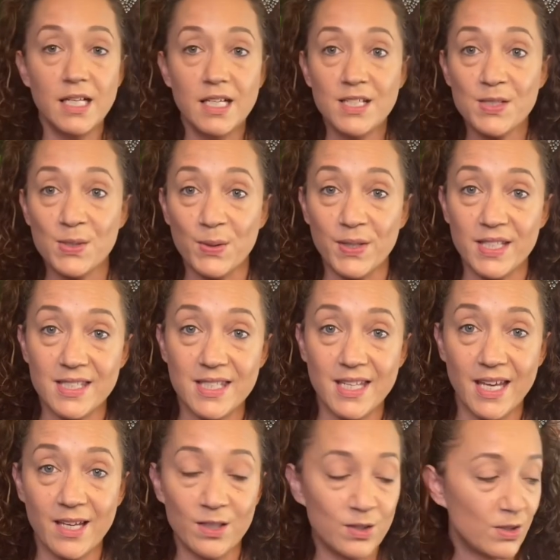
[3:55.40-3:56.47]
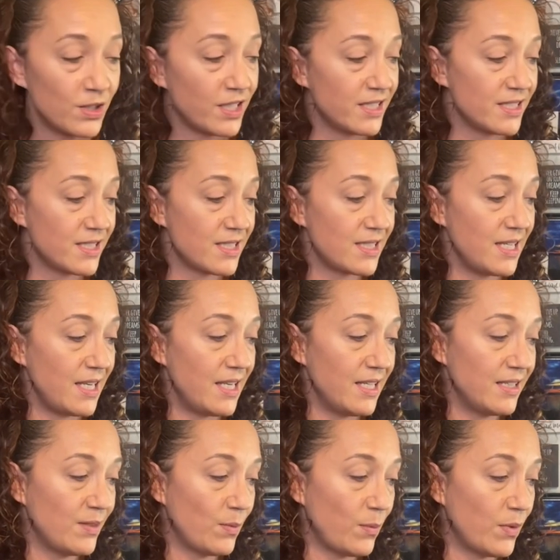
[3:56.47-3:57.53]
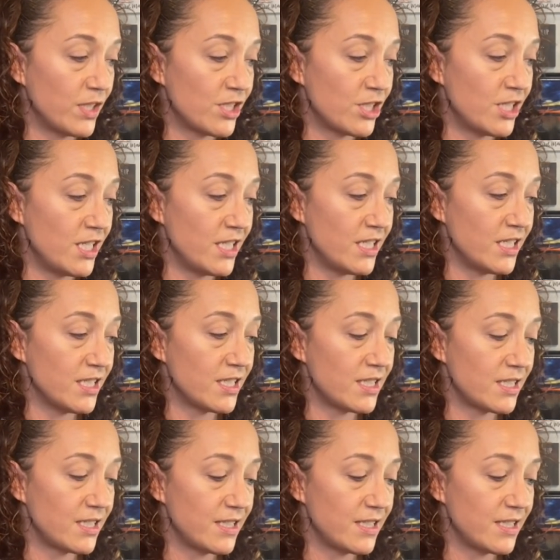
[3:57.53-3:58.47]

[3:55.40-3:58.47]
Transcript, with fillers: So let's take a look and see what she does.